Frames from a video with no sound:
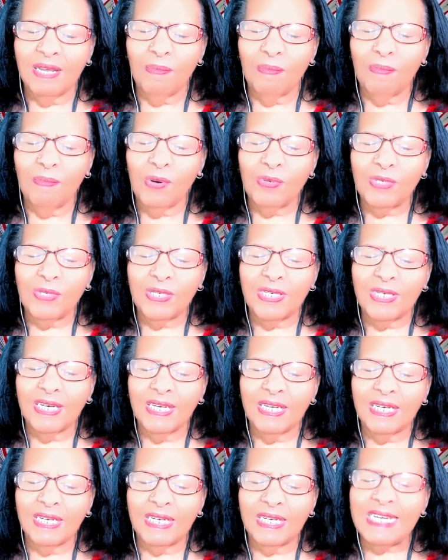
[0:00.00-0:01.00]
most
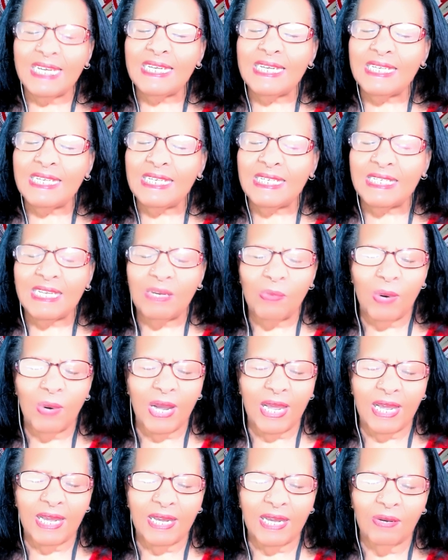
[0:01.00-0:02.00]
easy
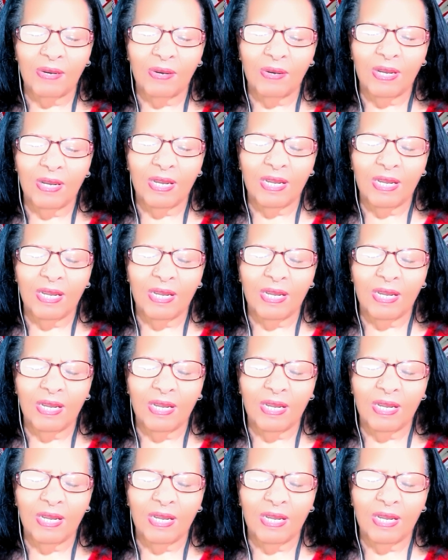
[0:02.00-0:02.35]
way.